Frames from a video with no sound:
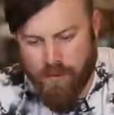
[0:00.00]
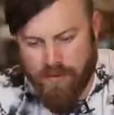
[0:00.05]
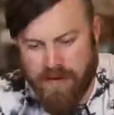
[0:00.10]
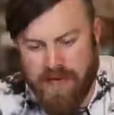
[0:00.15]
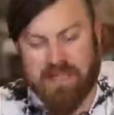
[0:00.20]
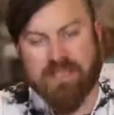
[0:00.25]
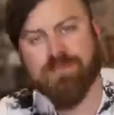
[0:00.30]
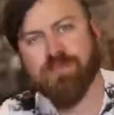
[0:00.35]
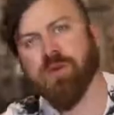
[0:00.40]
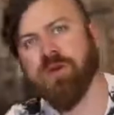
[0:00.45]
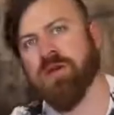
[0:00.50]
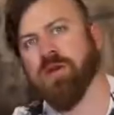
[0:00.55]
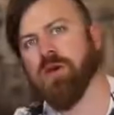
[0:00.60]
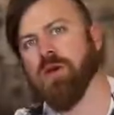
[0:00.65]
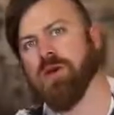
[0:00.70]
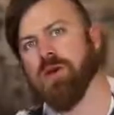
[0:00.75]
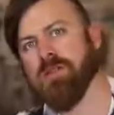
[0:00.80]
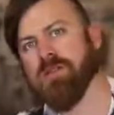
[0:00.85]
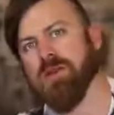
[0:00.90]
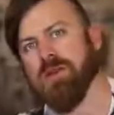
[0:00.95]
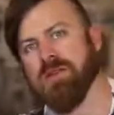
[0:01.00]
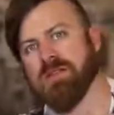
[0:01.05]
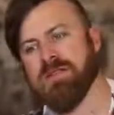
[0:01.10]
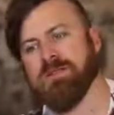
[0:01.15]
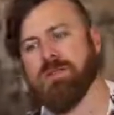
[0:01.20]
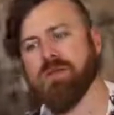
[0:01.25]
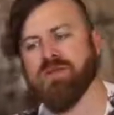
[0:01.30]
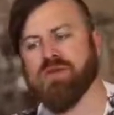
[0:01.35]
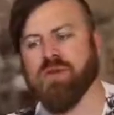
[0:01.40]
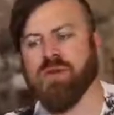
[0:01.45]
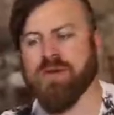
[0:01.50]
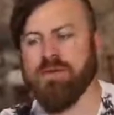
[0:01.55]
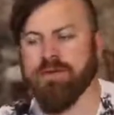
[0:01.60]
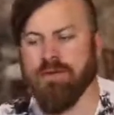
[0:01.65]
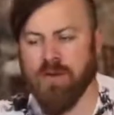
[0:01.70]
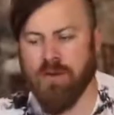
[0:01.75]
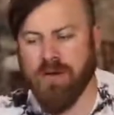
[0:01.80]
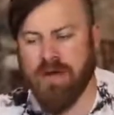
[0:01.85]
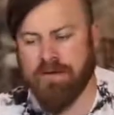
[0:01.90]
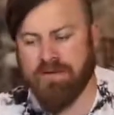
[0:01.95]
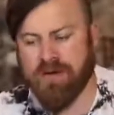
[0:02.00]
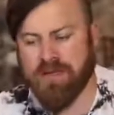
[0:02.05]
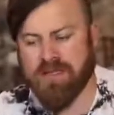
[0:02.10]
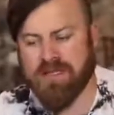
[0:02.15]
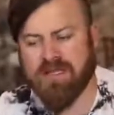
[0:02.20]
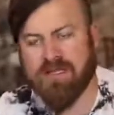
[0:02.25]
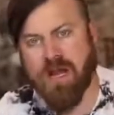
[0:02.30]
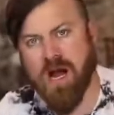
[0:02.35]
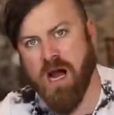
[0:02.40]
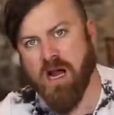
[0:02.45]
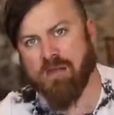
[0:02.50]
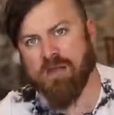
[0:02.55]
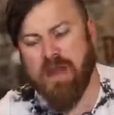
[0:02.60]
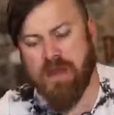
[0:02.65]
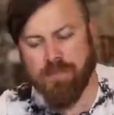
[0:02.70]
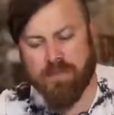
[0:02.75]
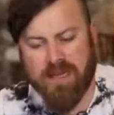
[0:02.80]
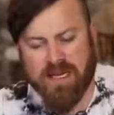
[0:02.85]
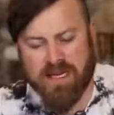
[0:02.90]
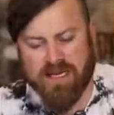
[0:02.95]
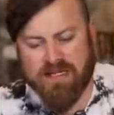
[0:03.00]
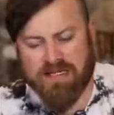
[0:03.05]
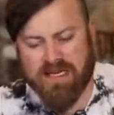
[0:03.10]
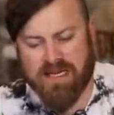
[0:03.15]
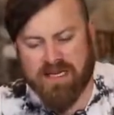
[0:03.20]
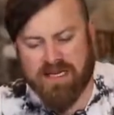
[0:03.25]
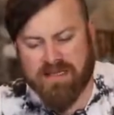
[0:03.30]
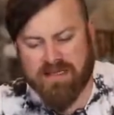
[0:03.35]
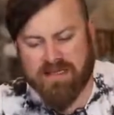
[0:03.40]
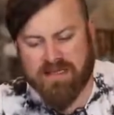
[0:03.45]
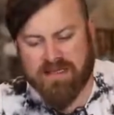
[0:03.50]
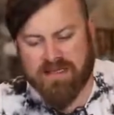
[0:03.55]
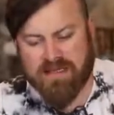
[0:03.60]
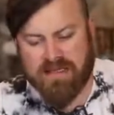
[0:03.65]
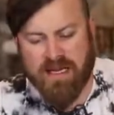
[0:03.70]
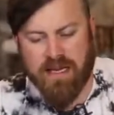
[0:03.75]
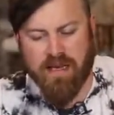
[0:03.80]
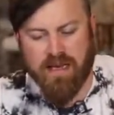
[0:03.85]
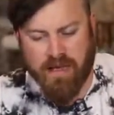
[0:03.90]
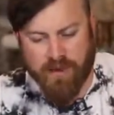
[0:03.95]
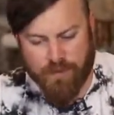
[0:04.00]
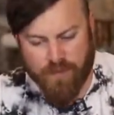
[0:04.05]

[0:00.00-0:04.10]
that's pretty good, because if there's only a few left in stock, that means it's selling,